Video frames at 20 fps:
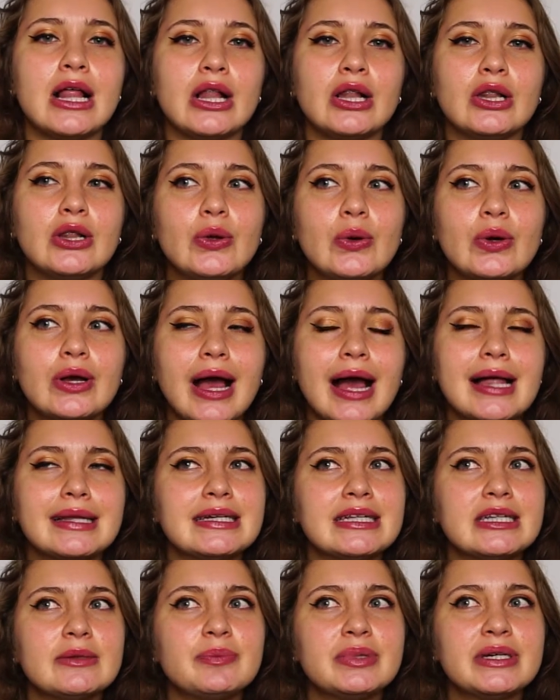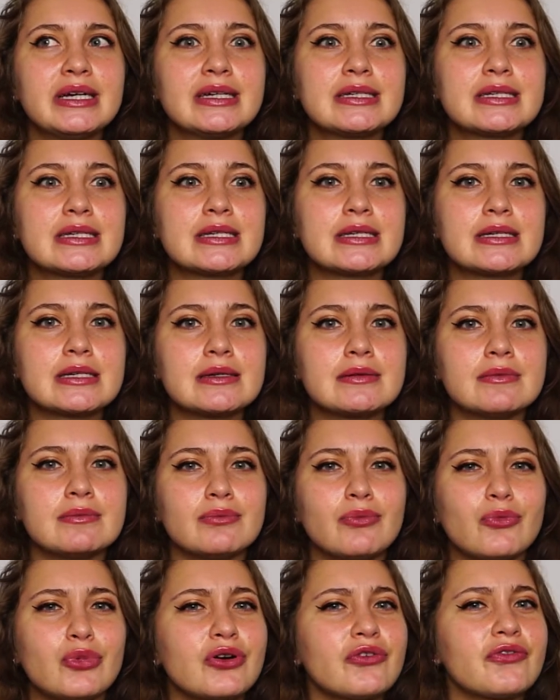Look a little bit
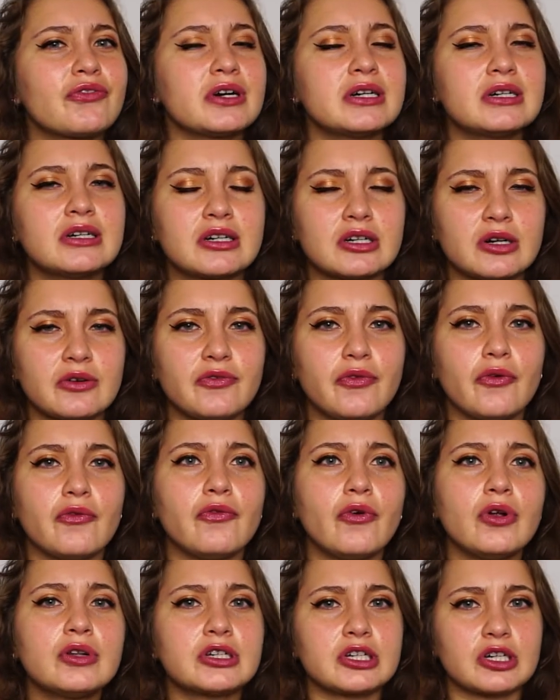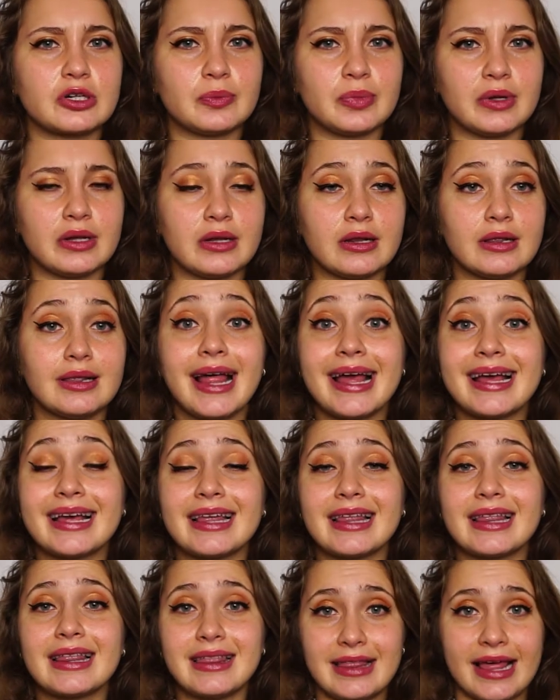more vulnerable
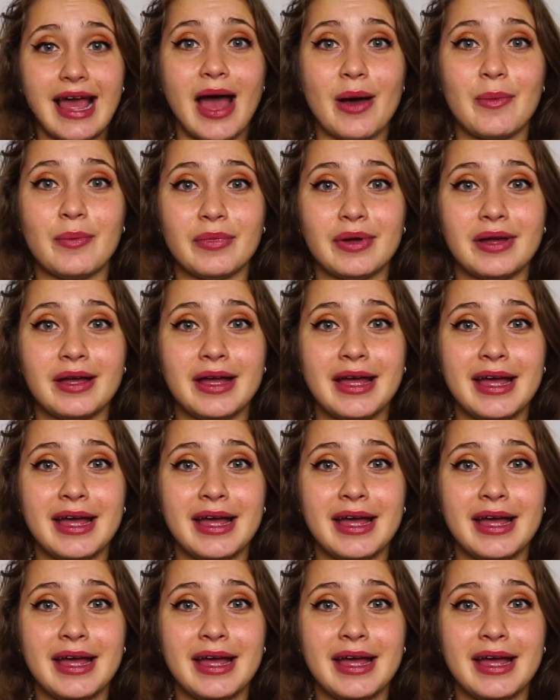like them.